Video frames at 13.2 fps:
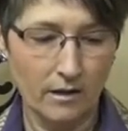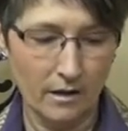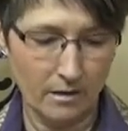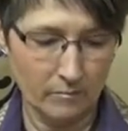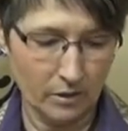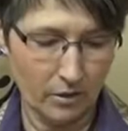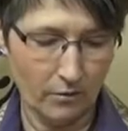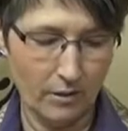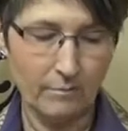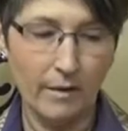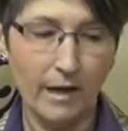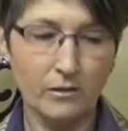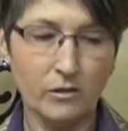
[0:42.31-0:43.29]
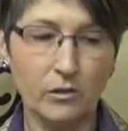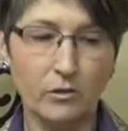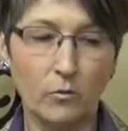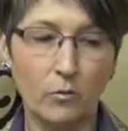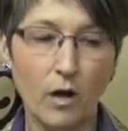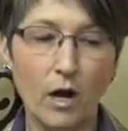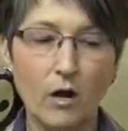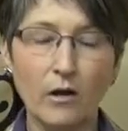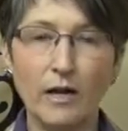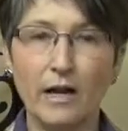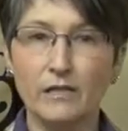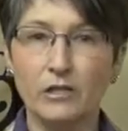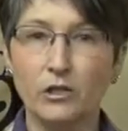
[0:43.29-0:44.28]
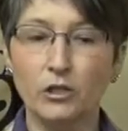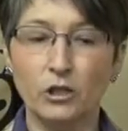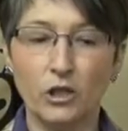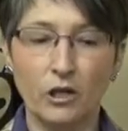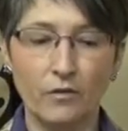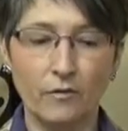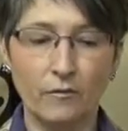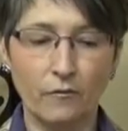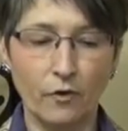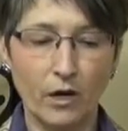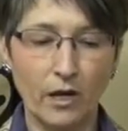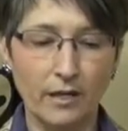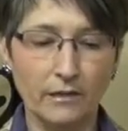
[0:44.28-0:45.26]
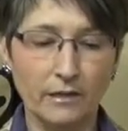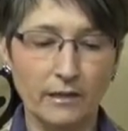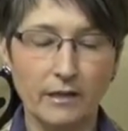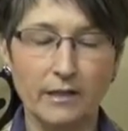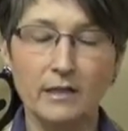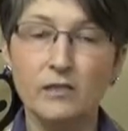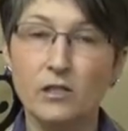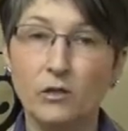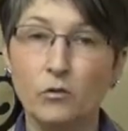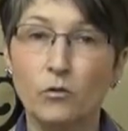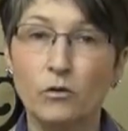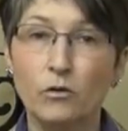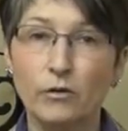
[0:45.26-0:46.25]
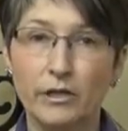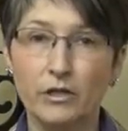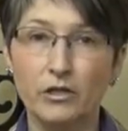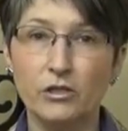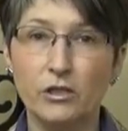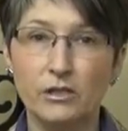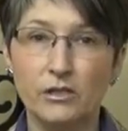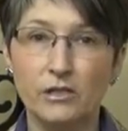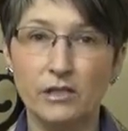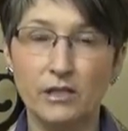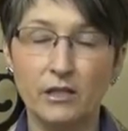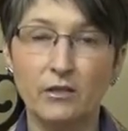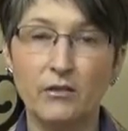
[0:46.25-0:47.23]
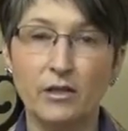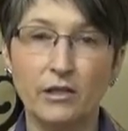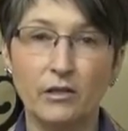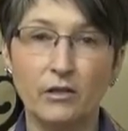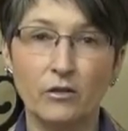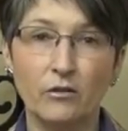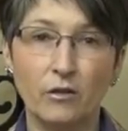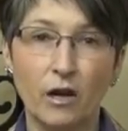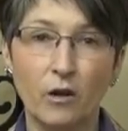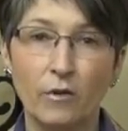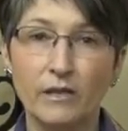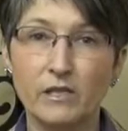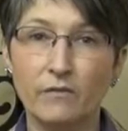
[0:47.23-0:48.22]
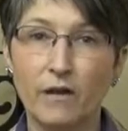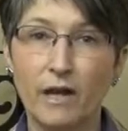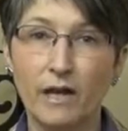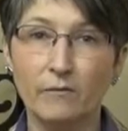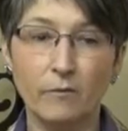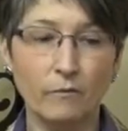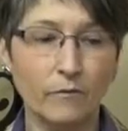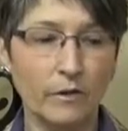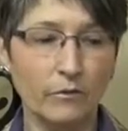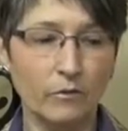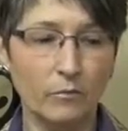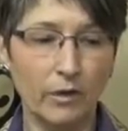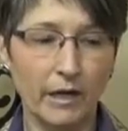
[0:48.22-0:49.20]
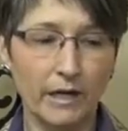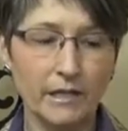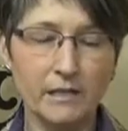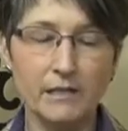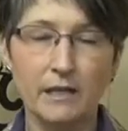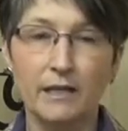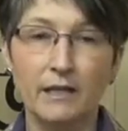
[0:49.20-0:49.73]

Um, so it mounts to the wall, it has a hook on the front, it's a quarter inch steel that you always find from Federal Brace.